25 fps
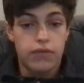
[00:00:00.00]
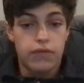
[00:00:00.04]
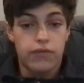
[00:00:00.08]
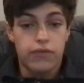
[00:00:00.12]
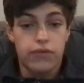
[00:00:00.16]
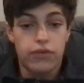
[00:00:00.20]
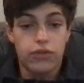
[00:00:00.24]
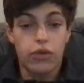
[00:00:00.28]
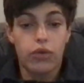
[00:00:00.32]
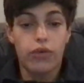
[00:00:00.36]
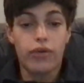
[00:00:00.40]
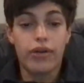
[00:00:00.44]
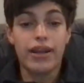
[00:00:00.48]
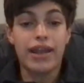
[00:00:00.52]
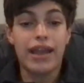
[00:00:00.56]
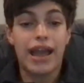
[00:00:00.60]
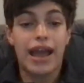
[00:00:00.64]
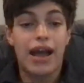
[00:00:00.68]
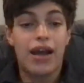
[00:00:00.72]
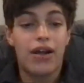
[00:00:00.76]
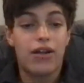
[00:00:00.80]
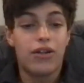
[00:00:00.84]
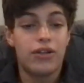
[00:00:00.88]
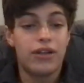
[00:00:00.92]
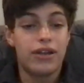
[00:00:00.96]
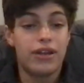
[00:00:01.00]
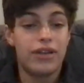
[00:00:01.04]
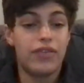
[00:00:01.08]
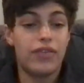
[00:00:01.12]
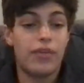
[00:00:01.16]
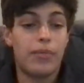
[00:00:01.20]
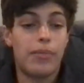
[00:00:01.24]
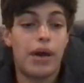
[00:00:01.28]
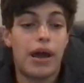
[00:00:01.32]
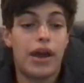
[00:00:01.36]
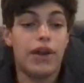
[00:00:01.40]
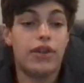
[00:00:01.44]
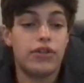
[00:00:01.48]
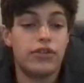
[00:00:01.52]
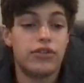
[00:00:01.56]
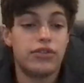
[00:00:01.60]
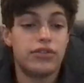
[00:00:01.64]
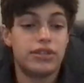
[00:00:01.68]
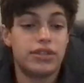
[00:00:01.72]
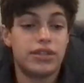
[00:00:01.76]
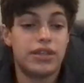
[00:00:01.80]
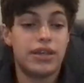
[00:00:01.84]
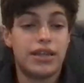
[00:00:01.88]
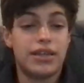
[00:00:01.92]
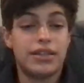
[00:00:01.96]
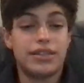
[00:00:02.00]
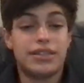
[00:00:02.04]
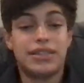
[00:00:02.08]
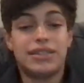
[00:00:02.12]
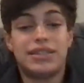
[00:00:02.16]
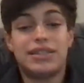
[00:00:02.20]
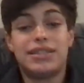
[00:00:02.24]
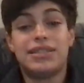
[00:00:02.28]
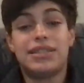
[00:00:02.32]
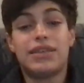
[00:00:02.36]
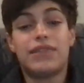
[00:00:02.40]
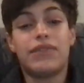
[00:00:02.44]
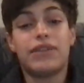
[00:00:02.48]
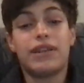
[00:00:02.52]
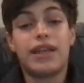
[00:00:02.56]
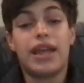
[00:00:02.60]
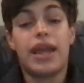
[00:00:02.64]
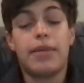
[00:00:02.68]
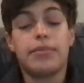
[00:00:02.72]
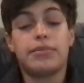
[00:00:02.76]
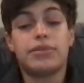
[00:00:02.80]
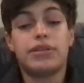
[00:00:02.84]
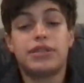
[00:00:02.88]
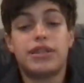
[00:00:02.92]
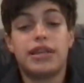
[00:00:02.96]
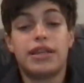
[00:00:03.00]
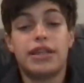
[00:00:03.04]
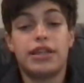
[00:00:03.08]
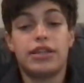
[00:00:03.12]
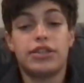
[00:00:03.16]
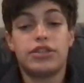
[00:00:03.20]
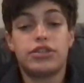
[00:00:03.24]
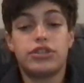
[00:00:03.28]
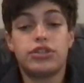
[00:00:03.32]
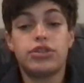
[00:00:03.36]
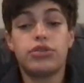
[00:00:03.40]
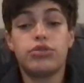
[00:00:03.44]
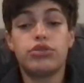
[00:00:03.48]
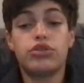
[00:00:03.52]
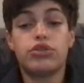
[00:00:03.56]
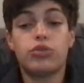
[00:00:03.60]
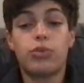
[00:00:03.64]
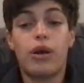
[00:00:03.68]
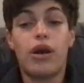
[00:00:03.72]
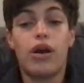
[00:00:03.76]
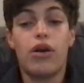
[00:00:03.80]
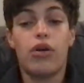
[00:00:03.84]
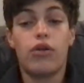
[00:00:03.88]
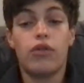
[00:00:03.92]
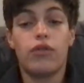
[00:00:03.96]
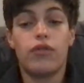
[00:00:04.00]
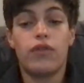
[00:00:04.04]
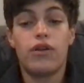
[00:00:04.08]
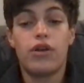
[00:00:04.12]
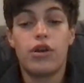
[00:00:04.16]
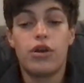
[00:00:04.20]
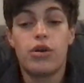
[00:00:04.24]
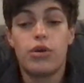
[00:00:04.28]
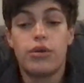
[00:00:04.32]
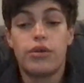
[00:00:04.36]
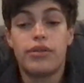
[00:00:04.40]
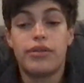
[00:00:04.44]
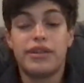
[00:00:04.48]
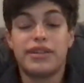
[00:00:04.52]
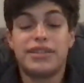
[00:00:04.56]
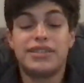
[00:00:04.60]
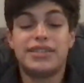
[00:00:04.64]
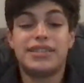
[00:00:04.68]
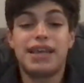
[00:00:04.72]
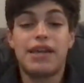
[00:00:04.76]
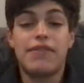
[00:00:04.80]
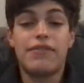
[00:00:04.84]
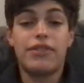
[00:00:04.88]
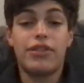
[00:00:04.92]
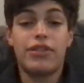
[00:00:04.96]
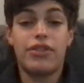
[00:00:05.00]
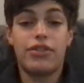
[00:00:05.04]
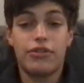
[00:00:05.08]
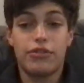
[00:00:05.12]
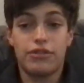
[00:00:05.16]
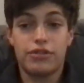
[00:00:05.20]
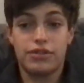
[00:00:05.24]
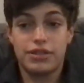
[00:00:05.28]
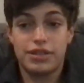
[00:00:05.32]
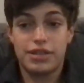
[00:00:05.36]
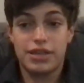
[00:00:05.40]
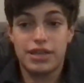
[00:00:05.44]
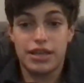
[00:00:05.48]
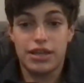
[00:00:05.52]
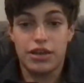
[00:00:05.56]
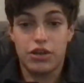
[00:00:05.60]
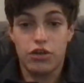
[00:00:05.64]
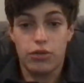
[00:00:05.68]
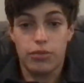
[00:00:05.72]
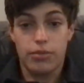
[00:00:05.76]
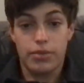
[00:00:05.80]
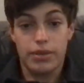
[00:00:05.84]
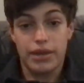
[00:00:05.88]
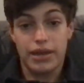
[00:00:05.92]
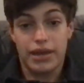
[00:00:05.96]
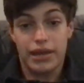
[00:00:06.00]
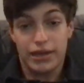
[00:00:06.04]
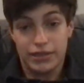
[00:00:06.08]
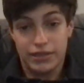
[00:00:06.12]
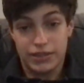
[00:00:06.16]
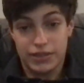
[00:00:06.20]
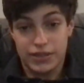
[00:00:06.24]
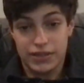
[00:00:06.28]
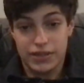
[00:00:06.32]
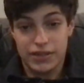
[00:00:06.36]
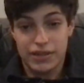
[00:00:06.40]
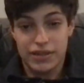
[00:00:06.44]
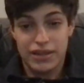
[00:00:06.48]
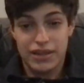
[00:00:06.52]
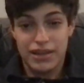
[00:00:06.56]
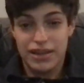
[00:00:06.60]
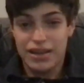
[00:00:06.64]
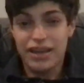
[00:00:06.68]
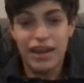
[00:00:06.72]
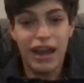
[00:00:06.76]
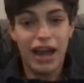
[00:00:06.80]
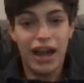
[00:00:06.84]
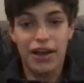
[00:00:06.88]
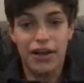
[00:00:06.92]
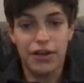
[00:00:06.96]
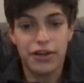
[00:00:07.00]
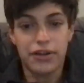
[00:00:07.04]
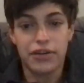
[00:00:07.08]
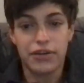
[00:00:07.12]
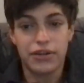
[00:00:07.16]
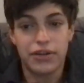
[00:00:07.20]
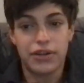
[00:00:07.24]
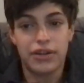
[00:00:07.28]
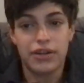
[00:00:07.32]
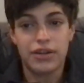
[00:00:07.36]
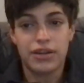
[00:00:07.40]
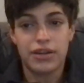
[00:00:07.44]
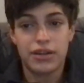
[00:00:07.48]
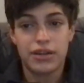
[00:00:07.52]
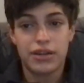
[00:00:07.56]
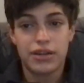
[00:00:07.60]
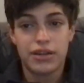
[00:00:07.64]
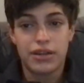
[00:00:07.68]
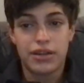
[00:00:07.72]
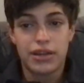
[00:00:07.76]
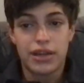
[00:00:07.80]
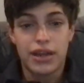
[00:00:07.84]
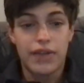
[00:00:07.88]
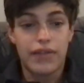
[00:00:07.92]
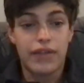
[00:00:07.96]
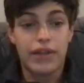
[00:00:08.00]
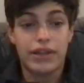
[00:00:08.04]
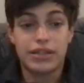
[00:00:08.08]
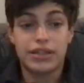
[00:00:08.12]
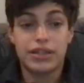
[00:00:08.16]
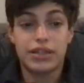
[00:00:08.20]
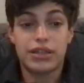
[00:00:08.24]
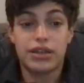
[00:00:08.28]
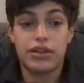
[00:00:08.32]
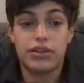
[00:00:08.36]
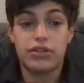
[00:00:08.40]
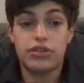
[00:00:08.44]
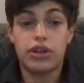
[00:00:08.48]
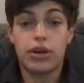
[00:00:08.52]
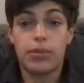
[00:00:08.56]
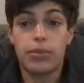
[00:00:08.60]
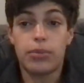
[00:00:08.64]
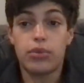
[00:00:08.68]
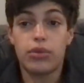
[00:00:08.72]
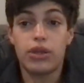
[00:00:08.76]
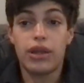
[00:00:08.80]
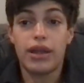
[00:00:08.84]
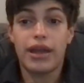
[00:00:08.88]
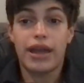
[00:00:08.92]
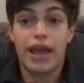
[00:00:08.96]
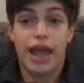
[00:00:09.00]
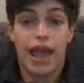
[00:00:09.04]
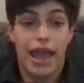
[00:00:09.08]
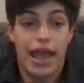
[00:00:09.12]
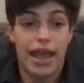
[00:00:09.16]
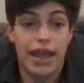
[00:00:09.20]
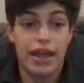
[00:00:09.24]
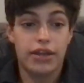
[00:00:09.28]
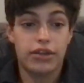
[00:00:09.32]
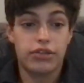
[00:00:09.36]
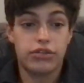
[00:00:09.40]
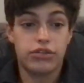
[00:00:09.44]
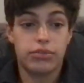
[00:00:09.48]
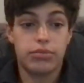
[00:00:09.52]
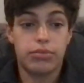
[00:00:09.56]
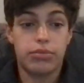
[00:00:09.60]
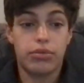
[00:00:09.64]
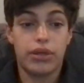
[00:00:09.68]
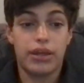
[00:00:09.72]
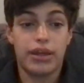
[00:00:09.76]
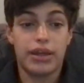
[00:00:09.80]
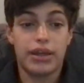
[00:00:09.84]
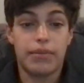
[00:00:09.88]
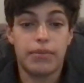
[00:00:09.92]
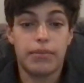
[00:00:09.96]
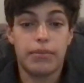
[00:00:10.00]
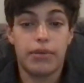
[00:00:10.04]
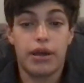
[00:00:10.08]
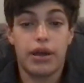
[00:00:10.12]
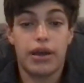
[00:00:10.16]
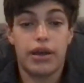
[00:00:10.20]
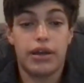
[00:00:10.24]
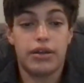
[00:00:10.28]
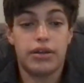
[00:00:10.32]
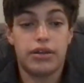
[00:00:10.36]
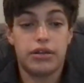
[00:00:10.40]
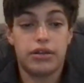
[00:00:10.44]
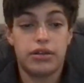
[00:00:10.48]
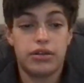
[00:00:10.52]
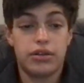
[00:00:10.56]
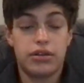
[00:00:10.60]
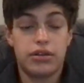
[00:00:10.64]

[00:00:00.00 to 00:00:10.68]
Florial in the minors, 67 games, is hitting 212, the 713 OPS. Not good. And that's in AA and AAA combined.